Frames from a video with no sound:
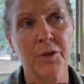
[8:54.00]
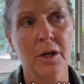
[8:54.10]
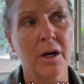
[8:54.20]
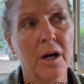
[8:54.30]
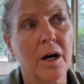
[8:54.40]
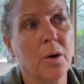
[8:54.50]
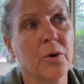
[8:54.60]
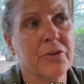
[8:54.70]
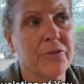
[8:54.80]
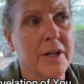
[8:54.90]

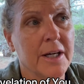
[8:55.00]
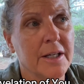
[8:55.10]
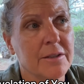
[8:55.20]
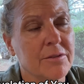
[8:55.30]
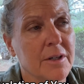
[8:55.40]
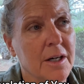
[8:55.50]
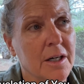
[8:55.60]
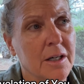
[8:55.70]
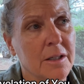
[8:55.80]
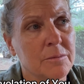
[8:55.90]
was that
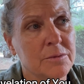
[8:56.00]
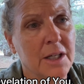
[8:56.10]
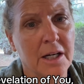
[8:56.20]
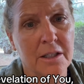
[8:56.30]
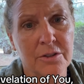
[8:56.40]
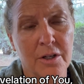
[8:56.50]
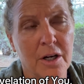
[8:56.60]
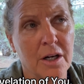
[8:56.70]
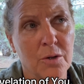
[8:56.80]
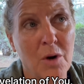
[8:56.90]

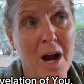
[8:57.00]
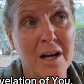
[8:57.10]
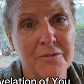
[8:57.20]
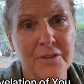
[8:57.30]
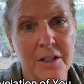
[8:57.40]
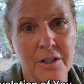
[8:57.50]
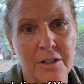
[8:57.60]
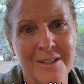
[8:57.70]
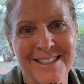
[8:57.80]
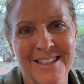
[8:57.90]
Dr.
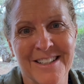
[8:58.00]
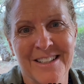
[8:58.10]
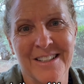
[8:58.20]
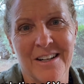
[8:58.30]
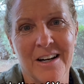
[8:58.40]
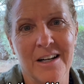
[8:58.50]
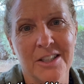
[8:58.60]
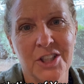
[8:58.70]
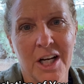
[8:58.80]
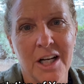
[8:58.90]
Rockefeller,
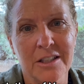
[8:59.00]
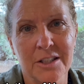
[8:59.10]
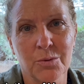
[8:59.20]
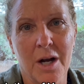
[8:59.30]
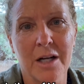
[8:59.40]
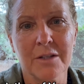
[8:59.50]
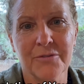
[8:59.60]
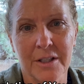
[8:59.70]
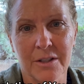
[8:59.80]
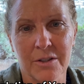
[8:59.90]
John D.
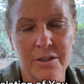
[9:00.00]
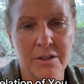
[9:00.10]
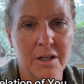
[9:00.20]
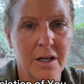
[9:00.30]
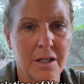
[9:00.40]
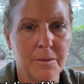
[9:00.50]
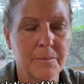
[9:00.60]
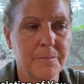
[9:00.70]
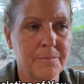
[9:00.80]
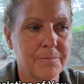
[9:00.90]
Rockefeller,
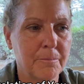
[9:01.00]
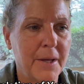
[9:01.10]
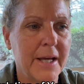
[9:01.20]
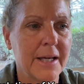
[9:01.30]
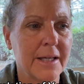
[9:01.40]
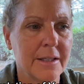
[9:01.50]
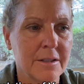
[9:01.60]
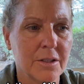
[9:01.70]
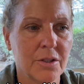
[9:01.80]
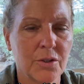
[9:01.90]

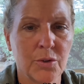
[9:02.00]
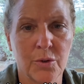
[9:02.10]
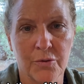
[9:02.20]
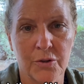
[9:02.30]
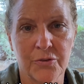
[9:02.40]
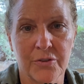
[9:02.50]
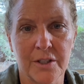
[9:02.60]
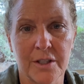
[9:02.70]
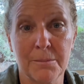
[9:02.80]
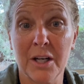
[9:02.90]
paid
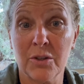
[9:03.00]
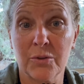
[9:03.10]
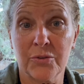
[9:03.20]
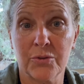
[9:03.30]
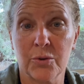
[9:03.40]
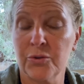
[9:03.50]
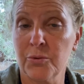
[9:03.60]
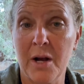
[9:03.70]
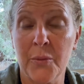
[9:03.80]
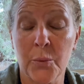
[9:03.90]
university medical schools around the